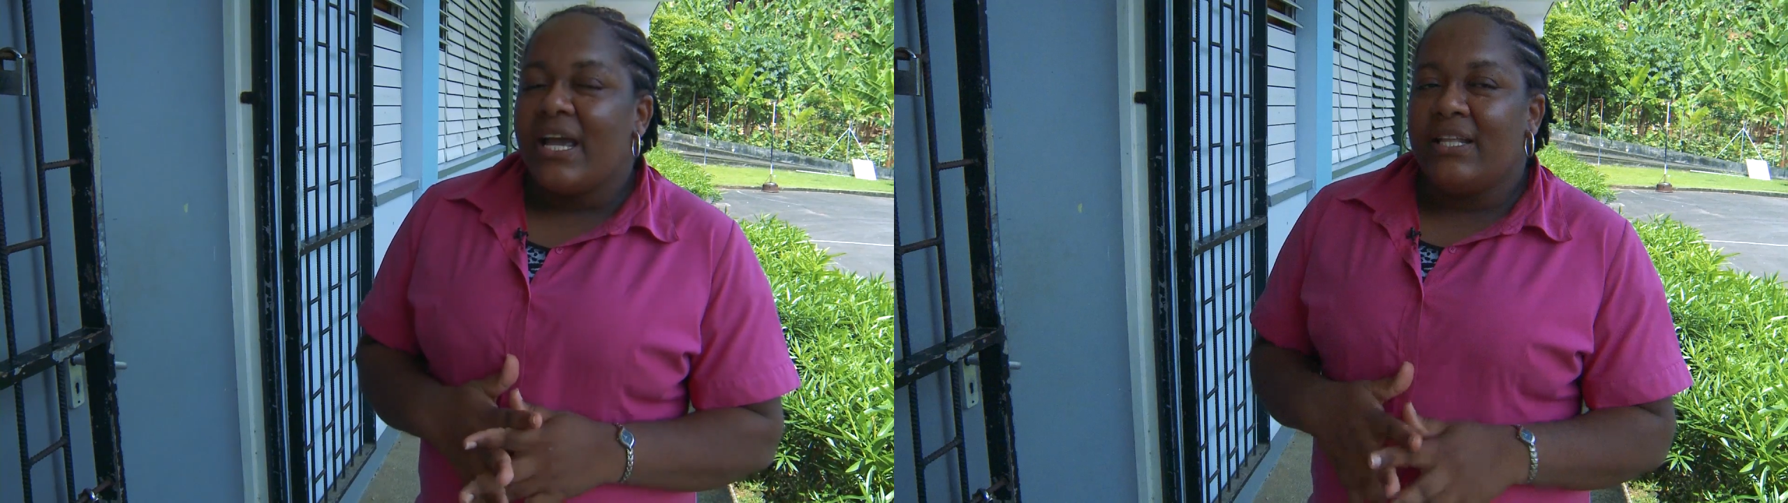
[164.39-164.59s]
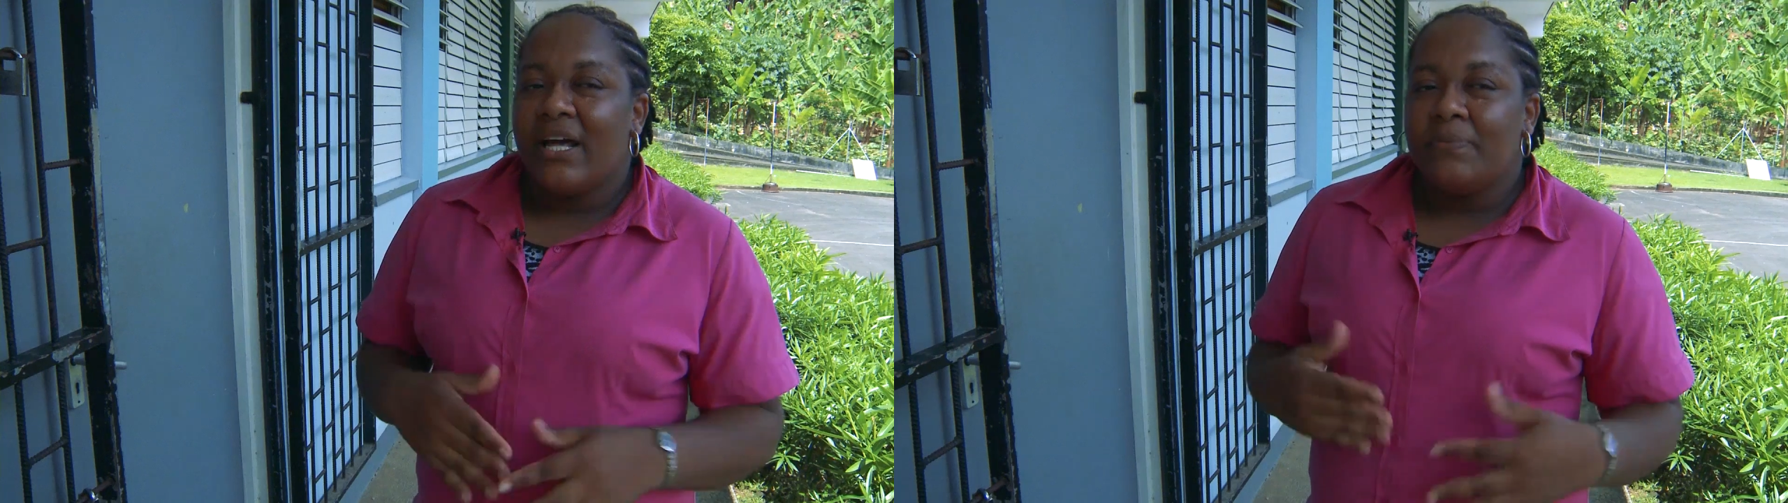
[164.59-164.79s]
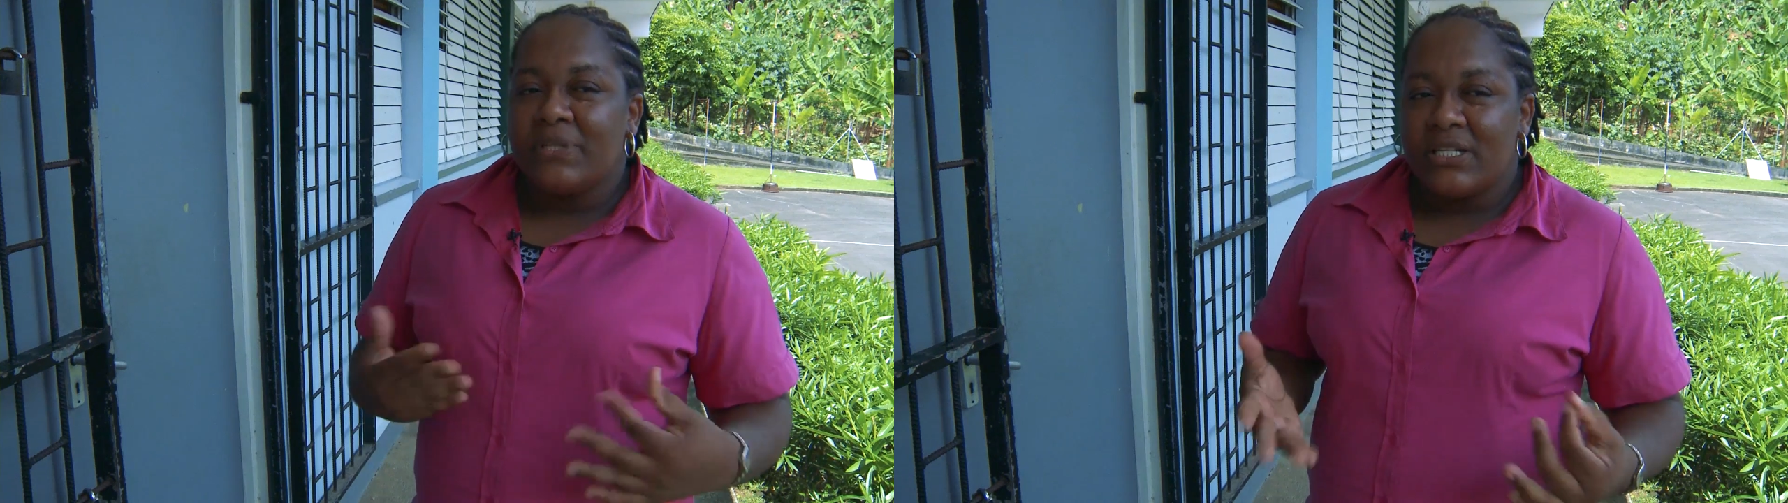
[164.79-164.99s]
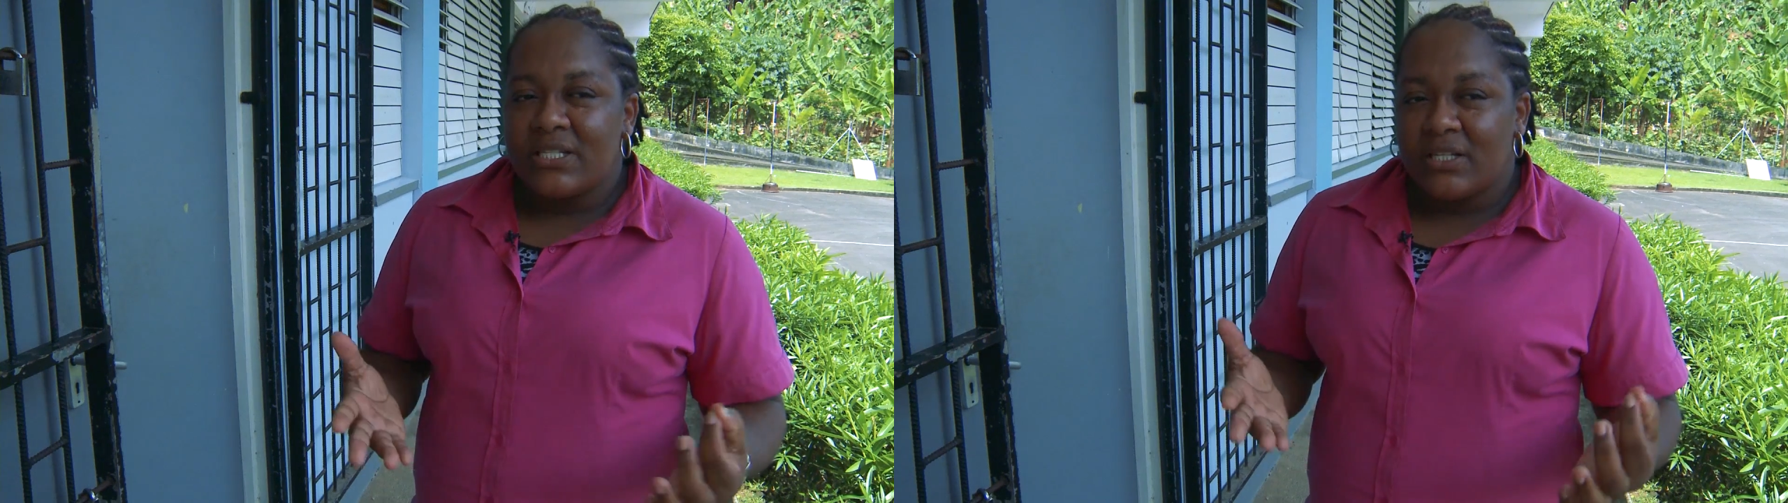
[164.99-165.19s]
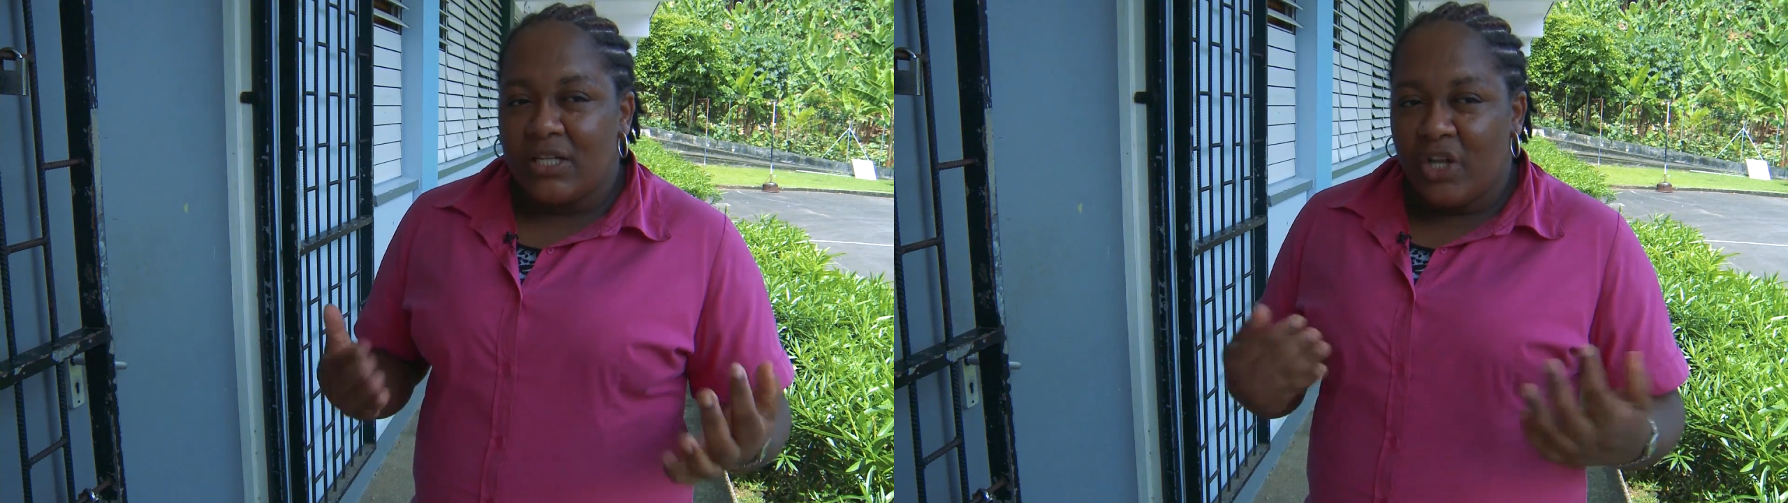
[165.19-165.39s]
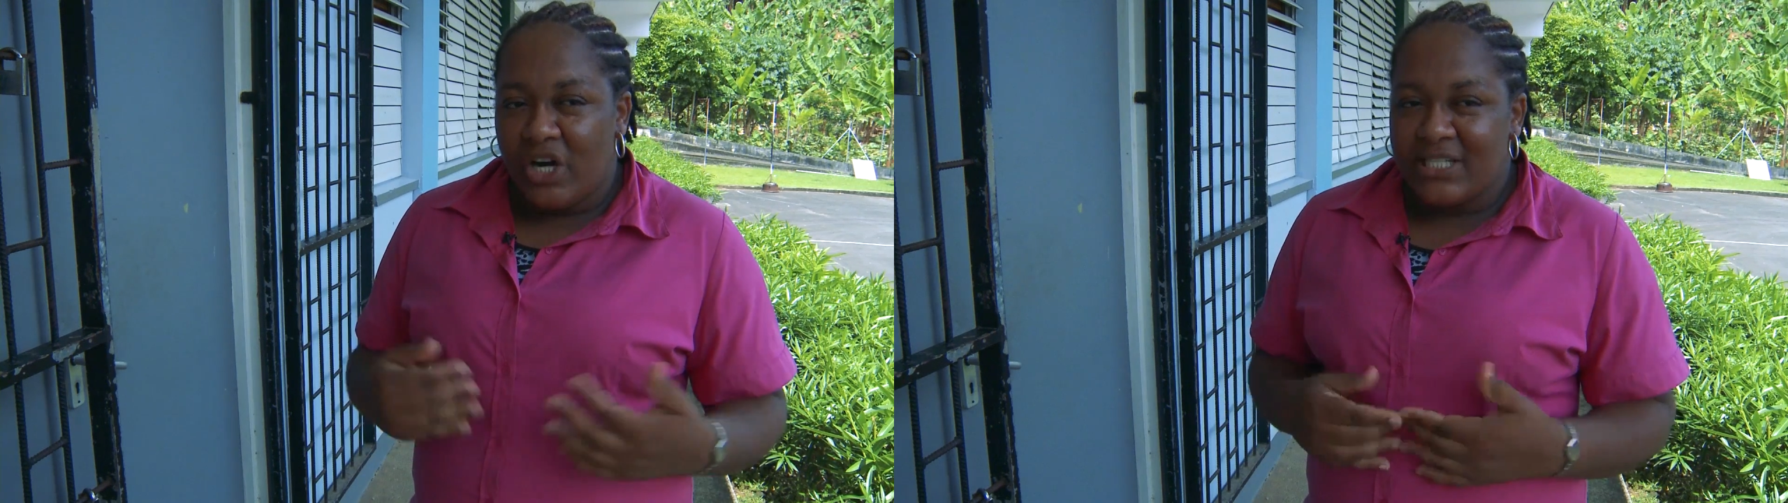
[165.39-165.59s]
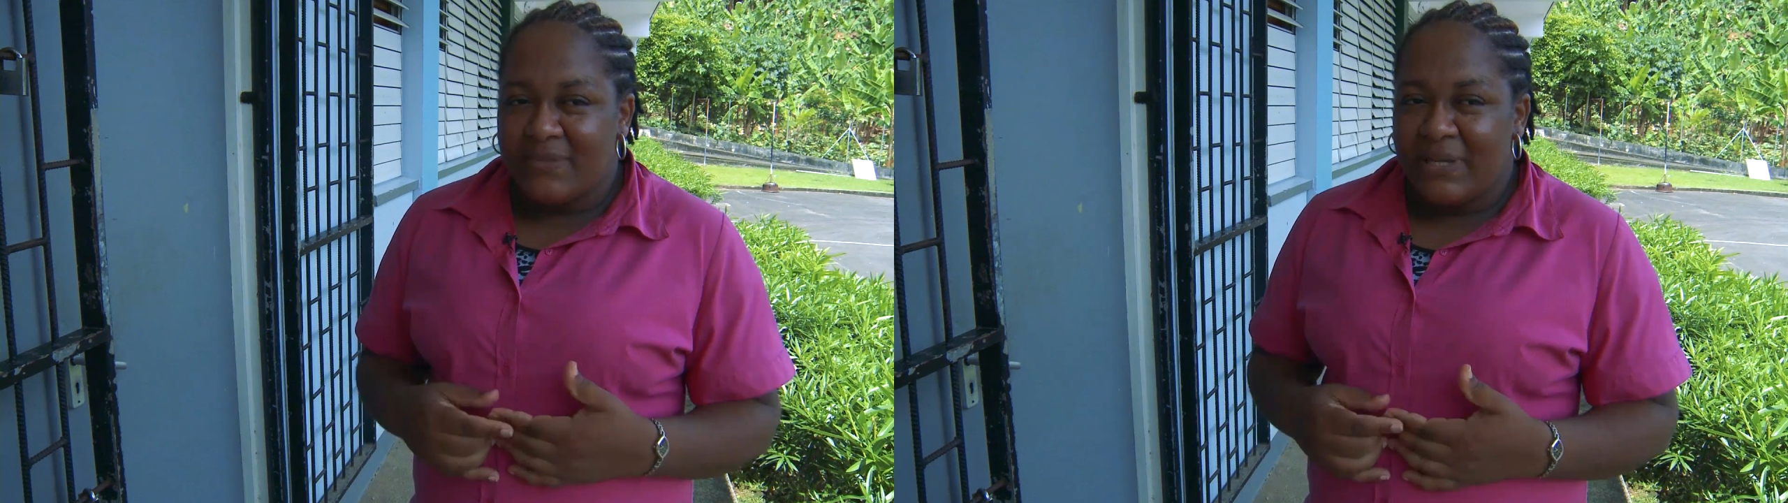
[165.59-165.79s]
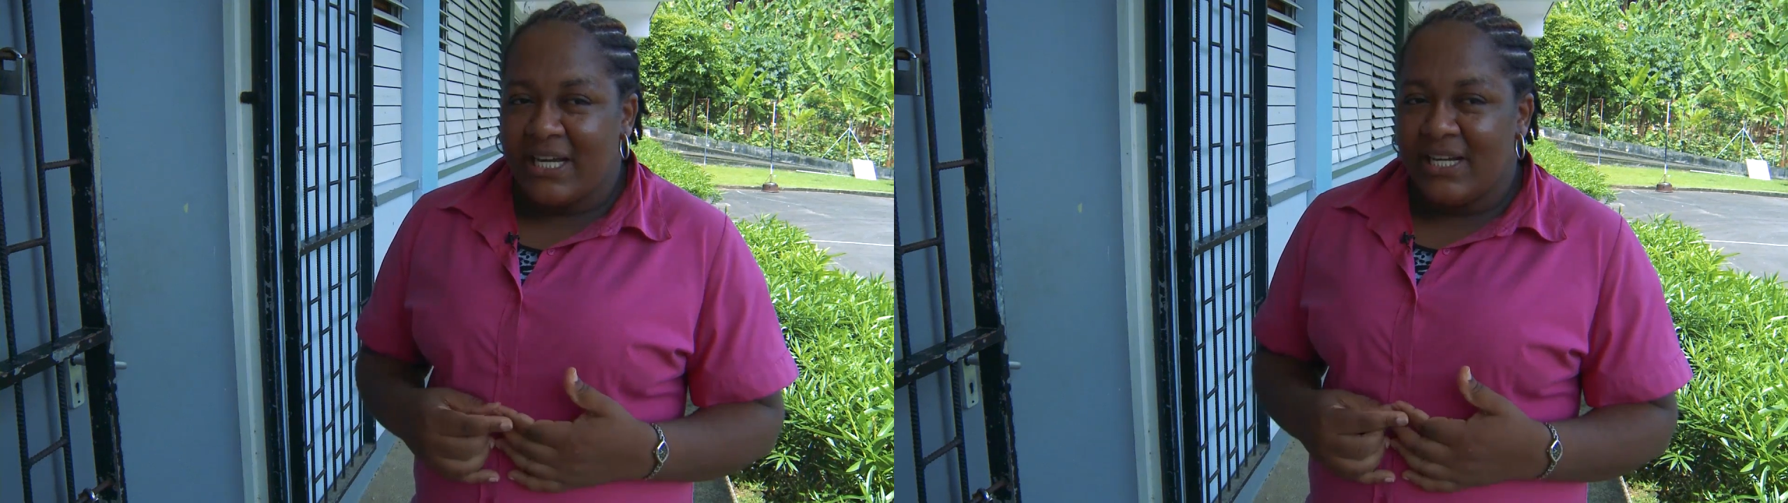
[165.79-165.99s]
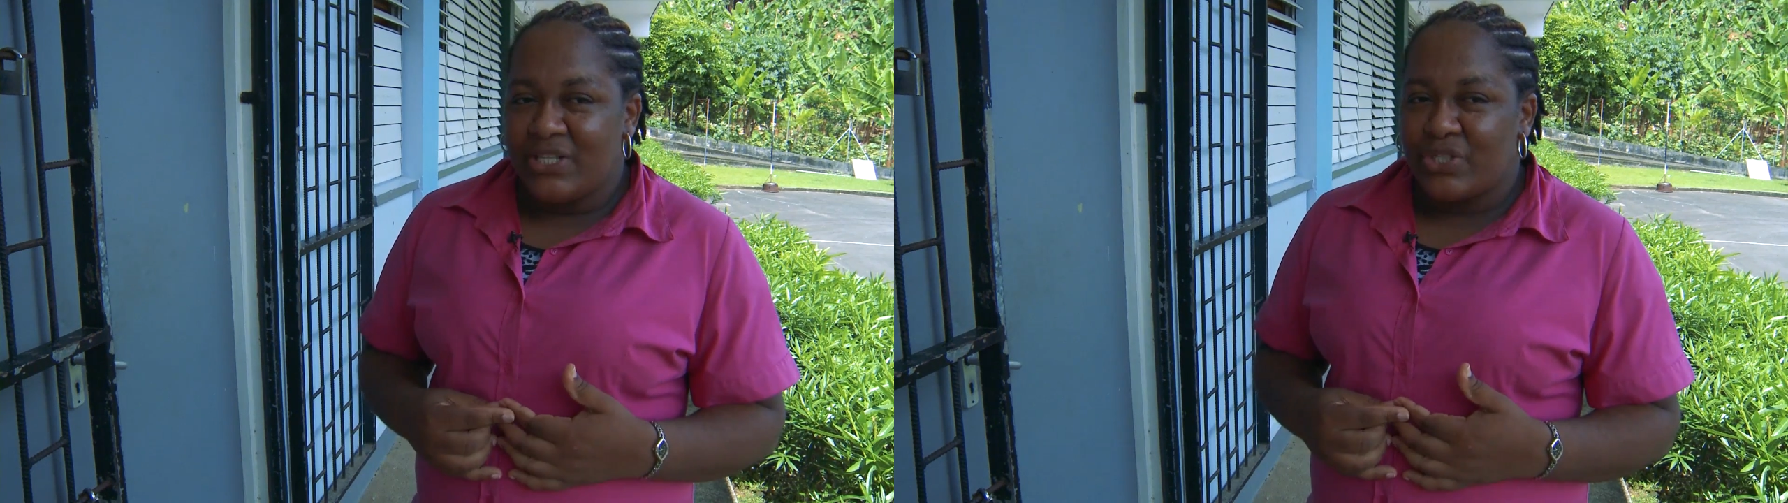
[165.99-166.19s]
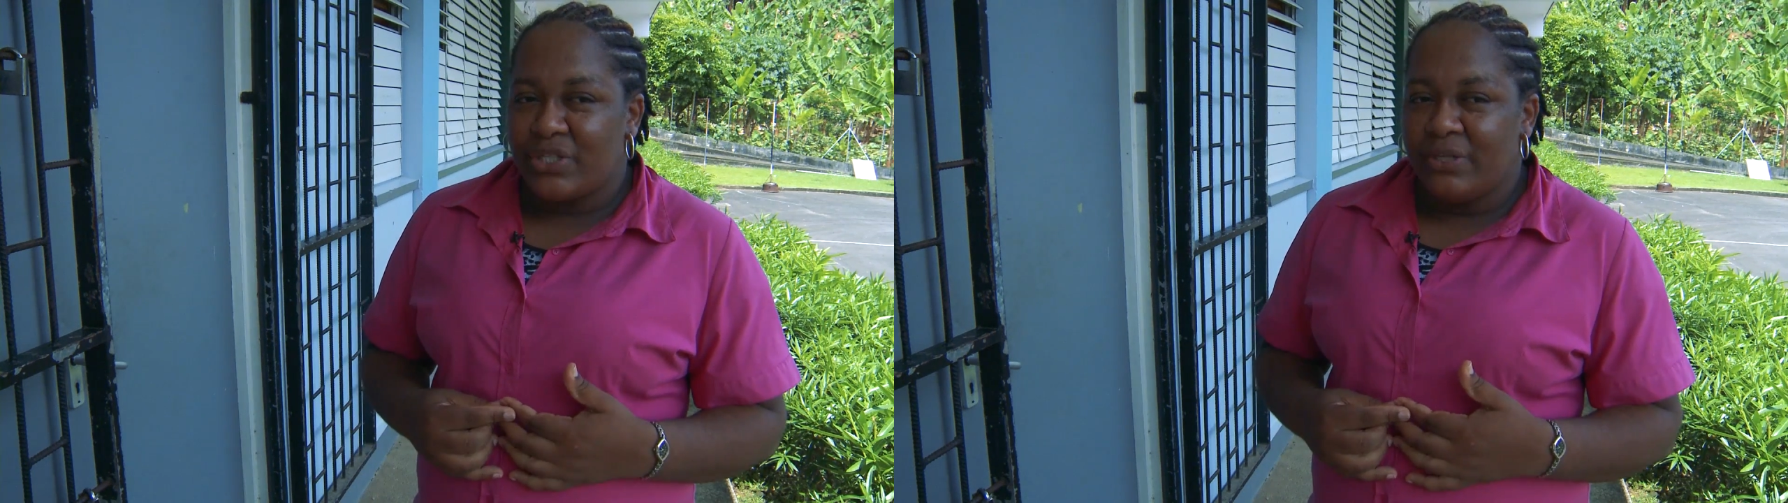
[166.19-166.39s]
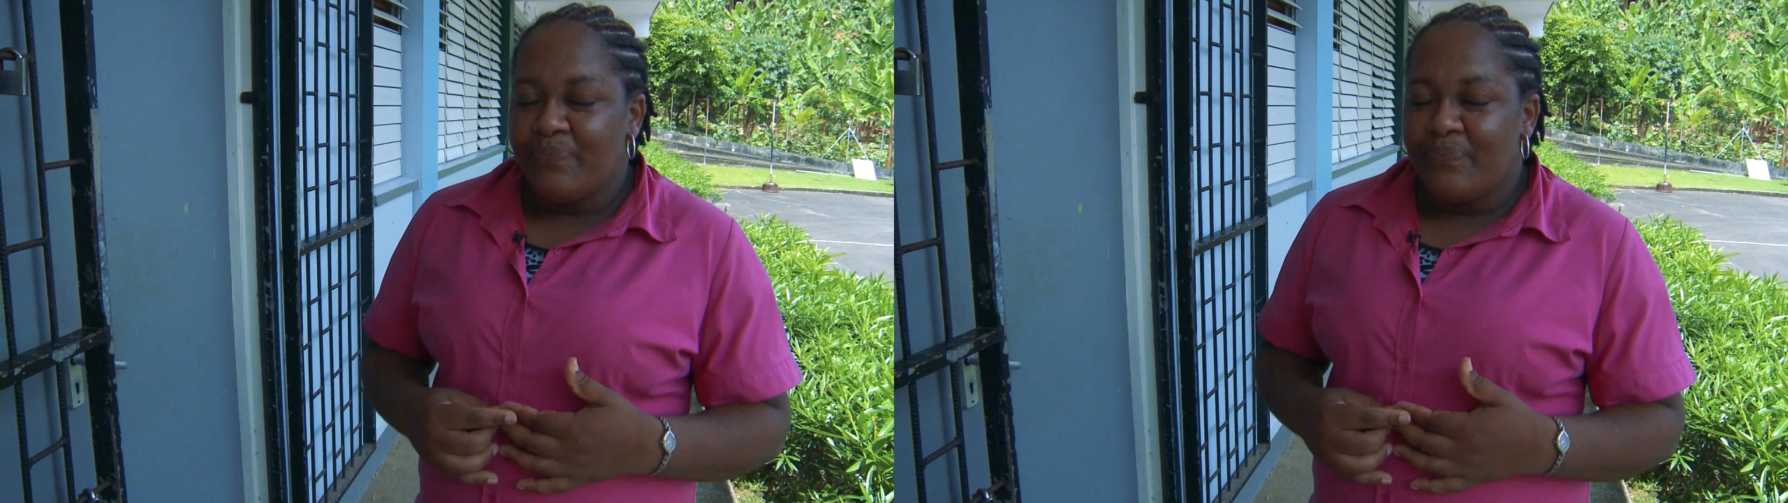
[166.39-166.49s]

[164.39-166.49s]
It helped us a lot because